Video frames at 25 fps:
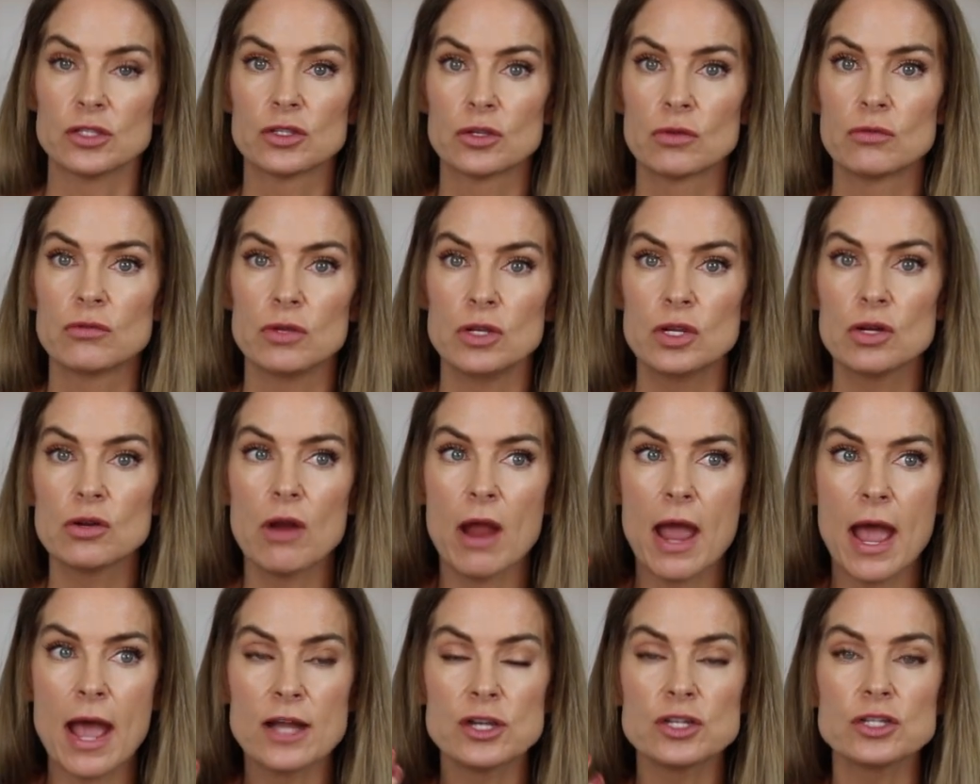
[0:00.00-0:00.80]
So you're
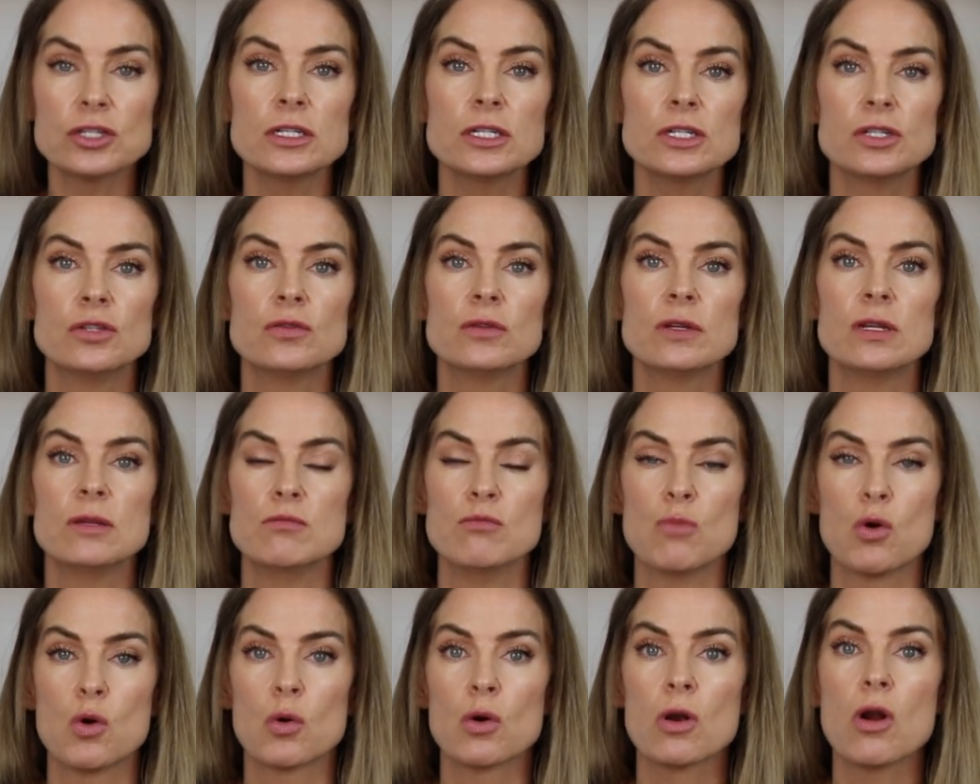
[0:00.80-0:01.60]
actually doing
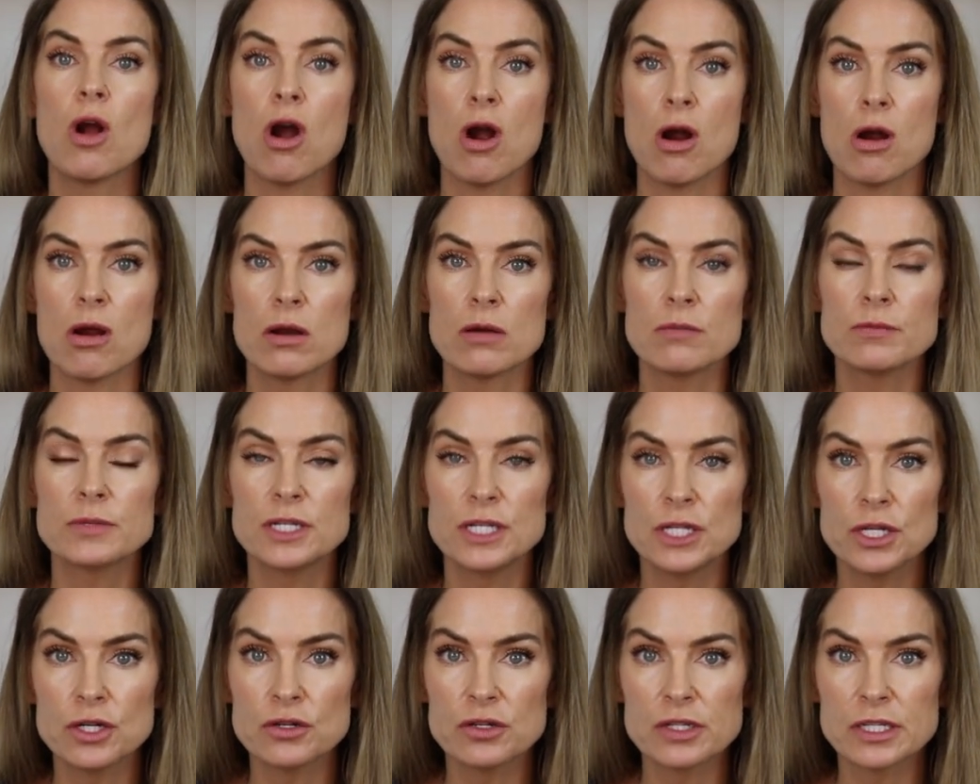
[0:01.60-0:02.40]
more harm
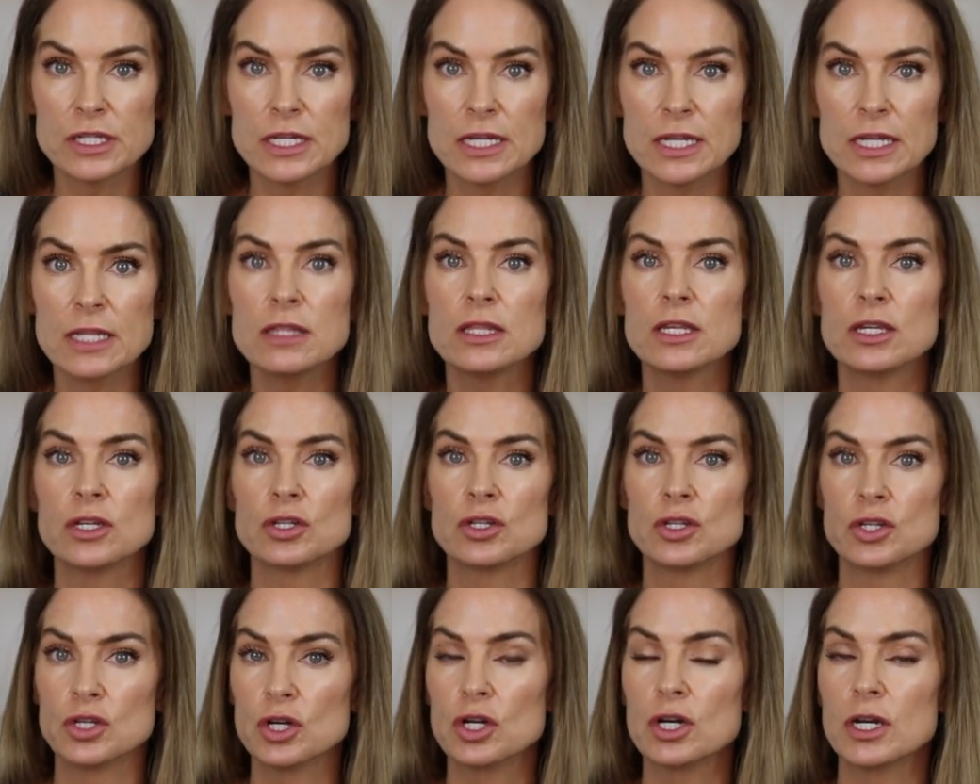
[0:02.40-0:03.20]
to your skin than
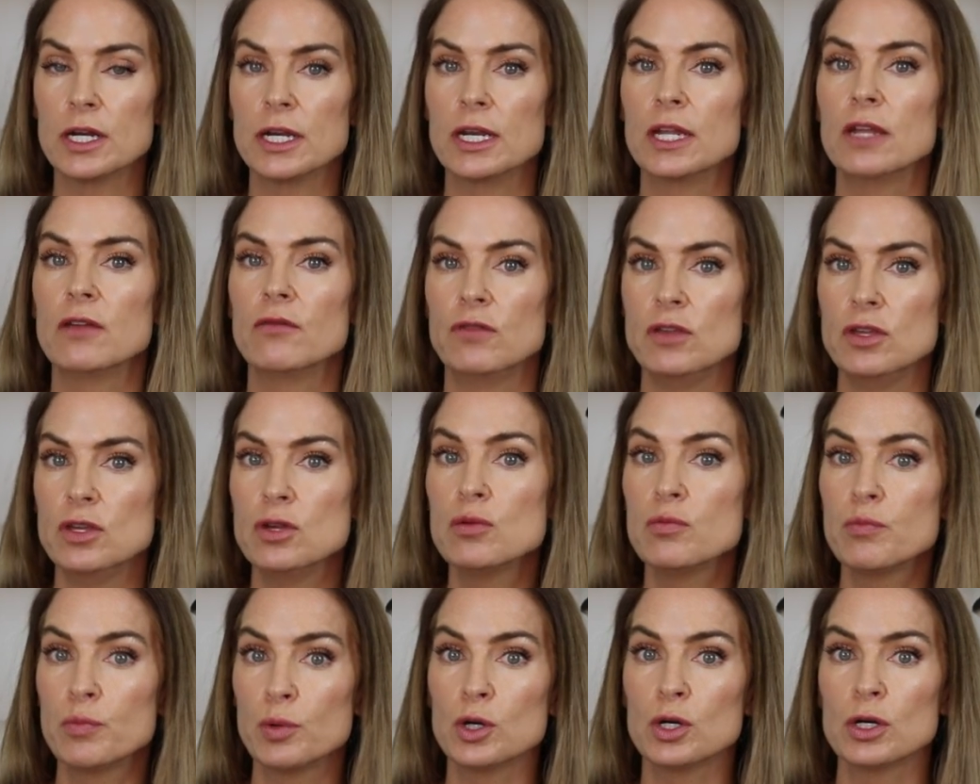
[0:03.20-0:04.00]
good if
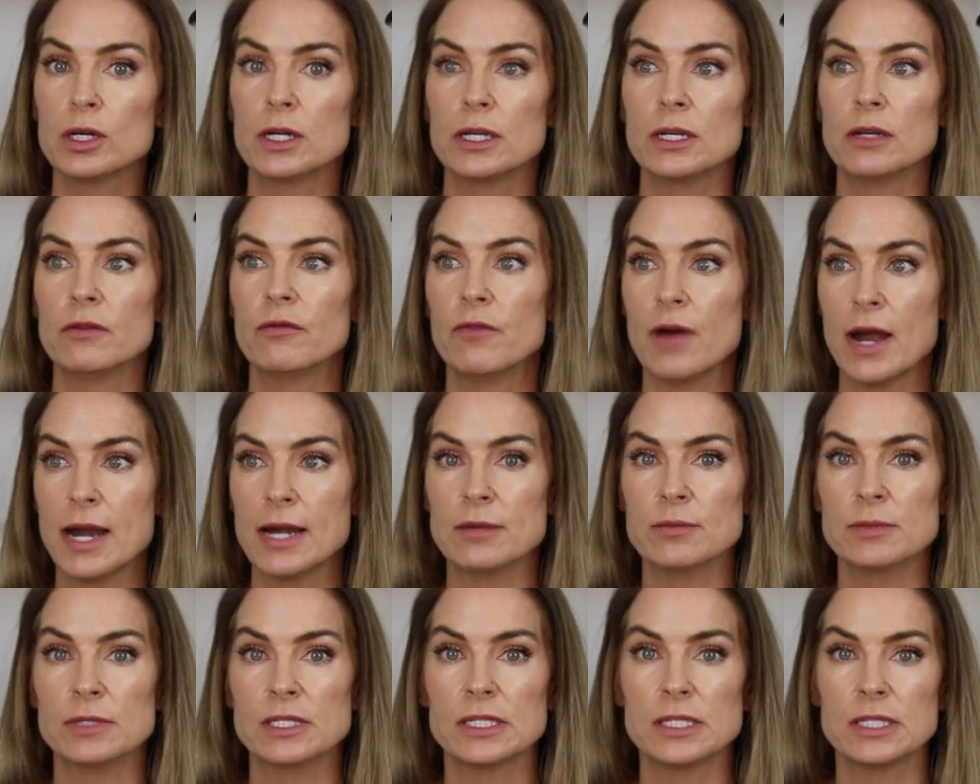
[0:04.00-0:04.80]
you put
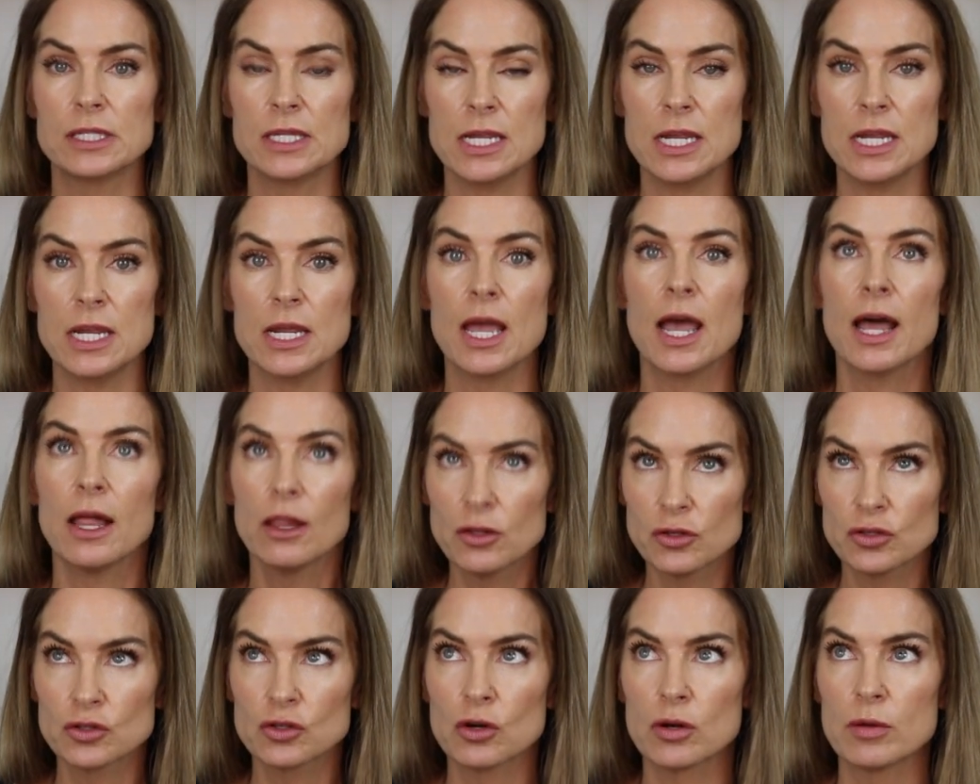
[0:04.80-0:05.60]
vitamin C,
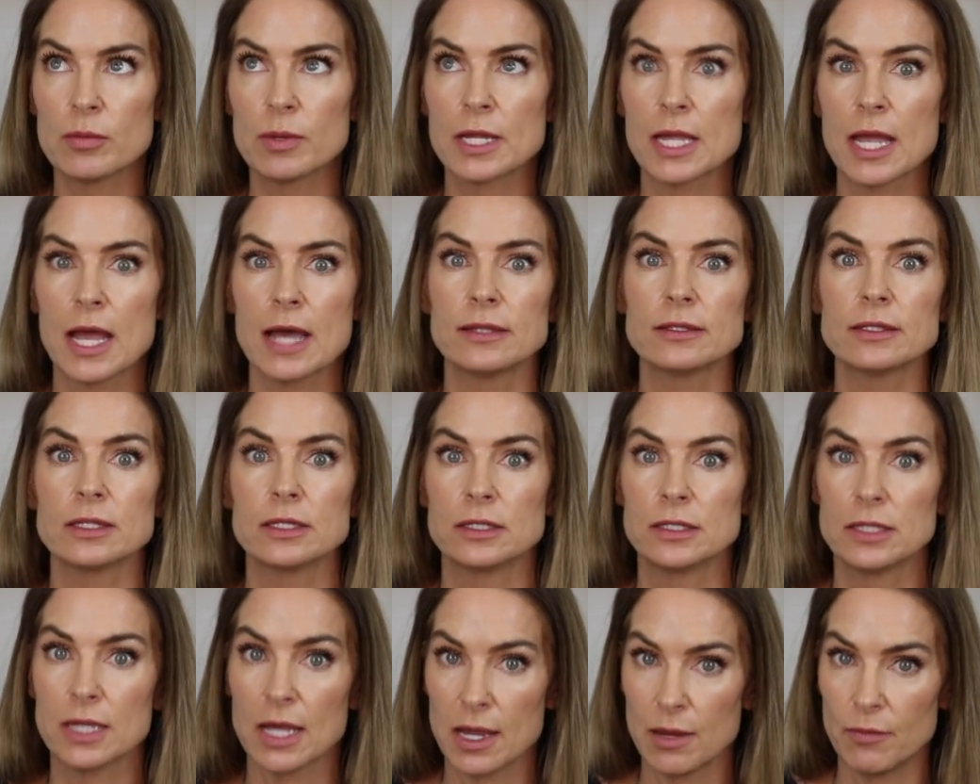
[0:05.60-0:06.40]
L-ascorbic
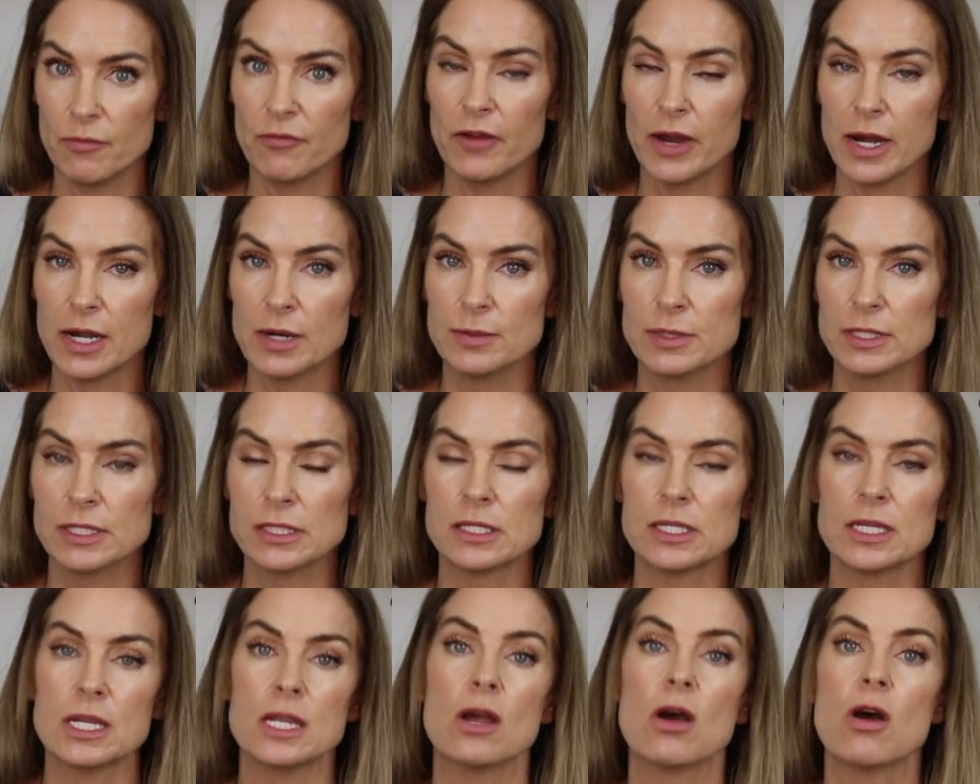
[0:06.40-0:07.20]
acid type vitamin
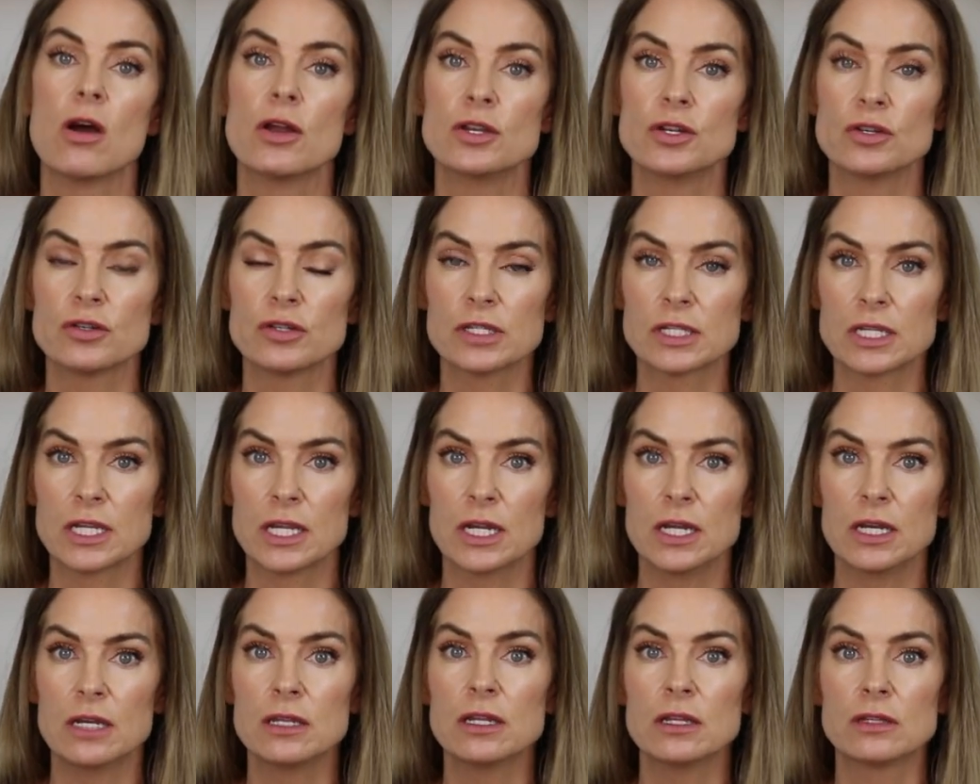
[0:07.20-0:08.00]
C on your
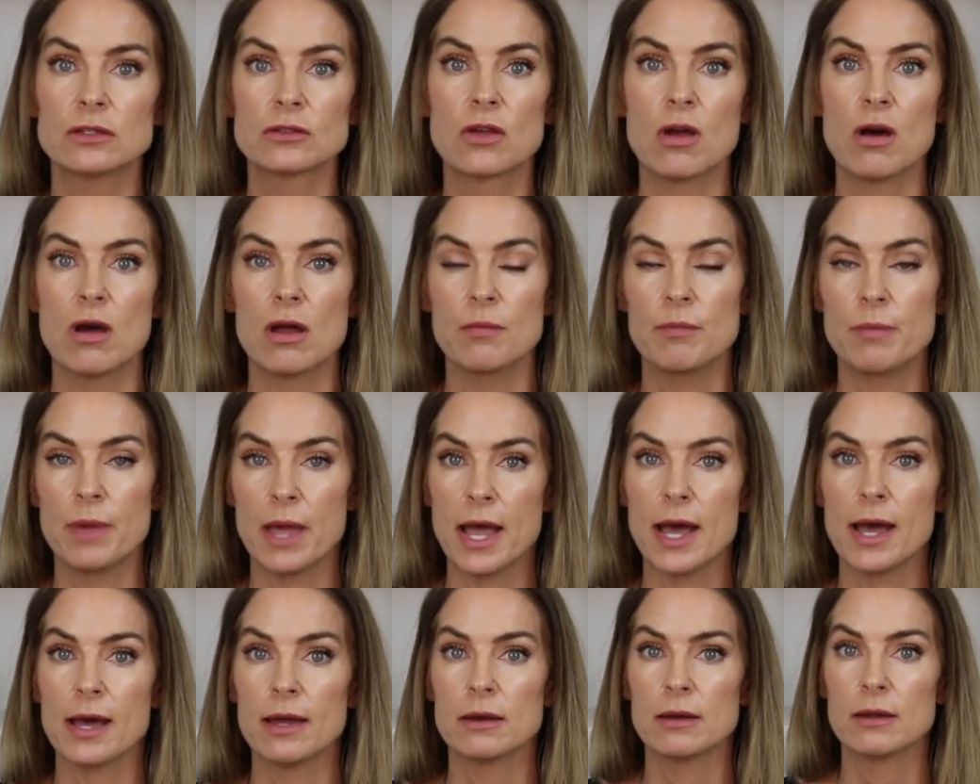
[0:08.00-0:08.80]
skin that's gone
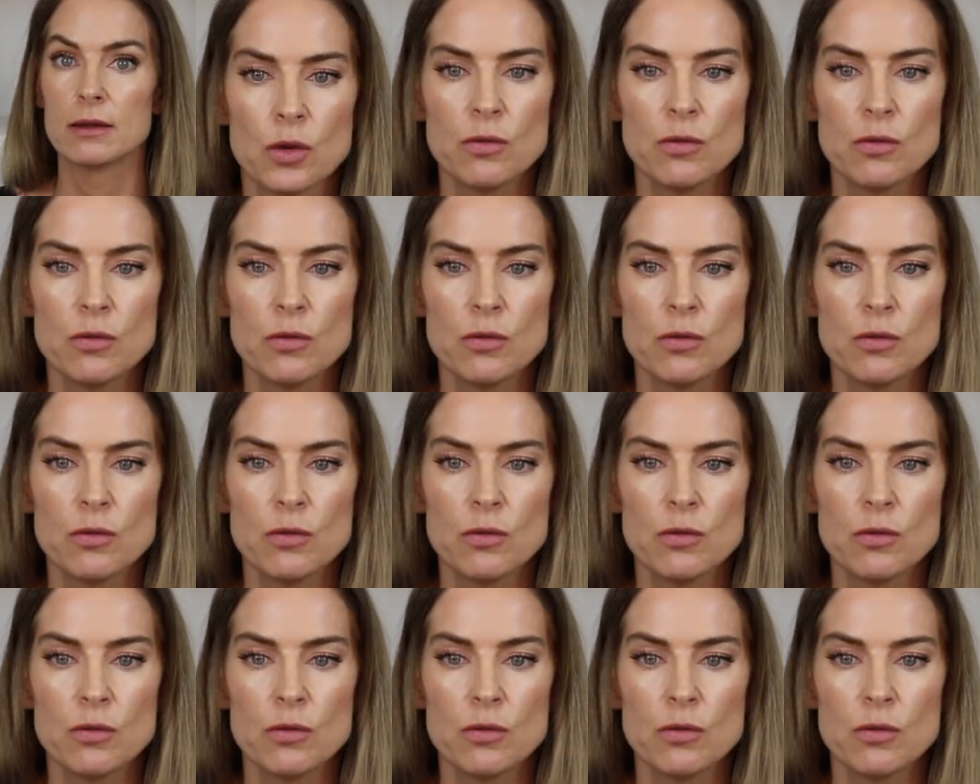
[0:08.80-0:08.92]
bad.